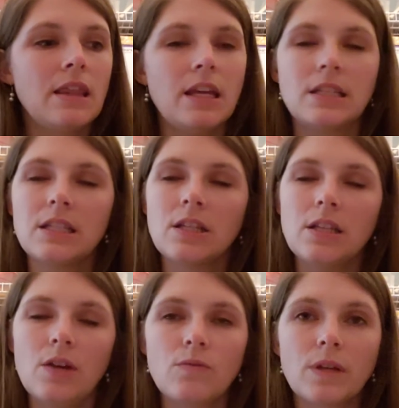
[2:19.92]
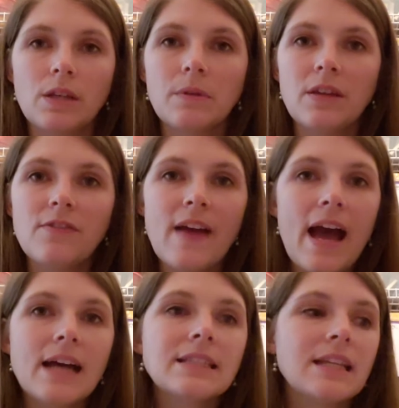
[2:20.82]
it's done really, really
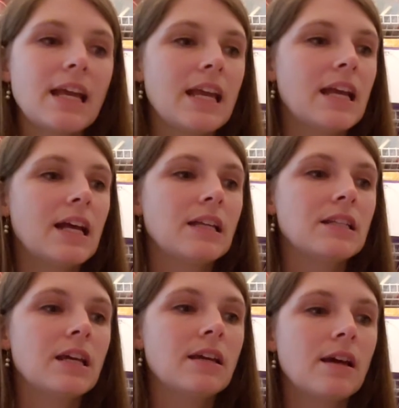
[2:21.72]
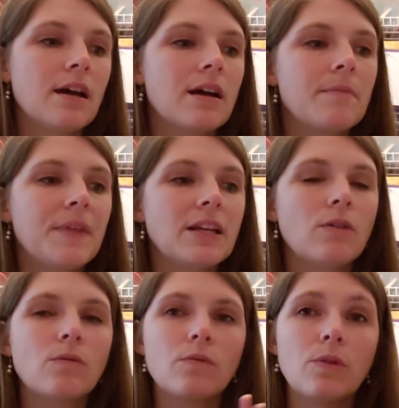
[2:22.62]
fast, and
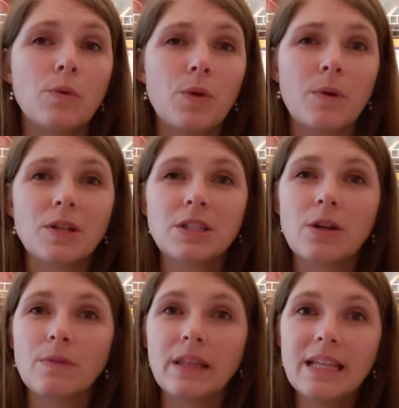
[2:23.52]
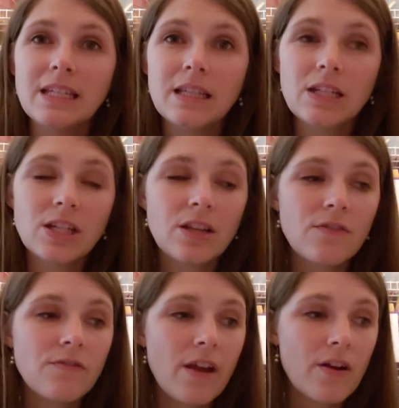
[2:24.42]
the words don't relate to each other
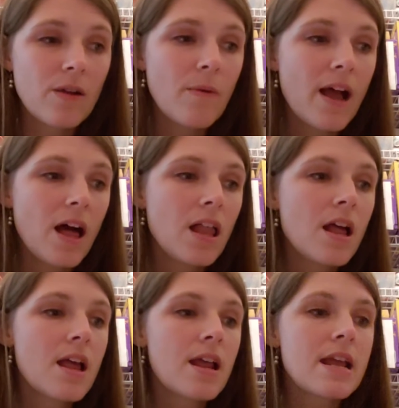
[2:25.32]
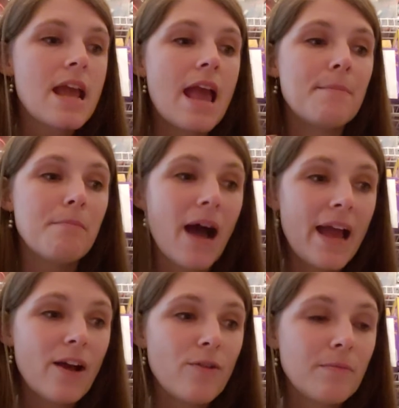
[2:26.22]
very well. In
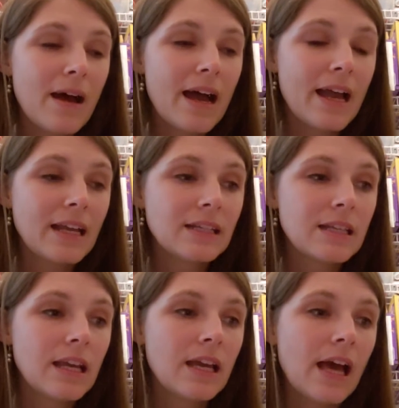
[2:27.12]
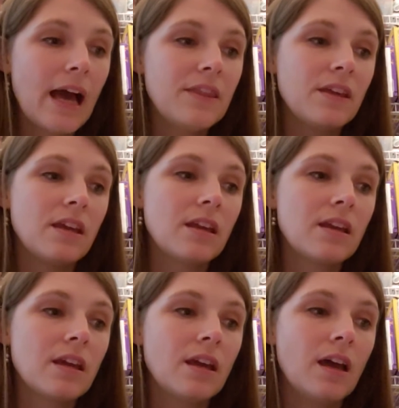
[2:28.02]
my own mind, I
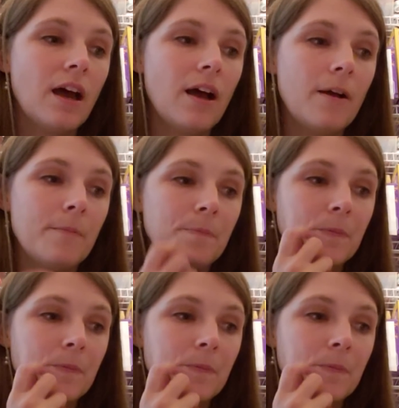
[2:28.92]
think I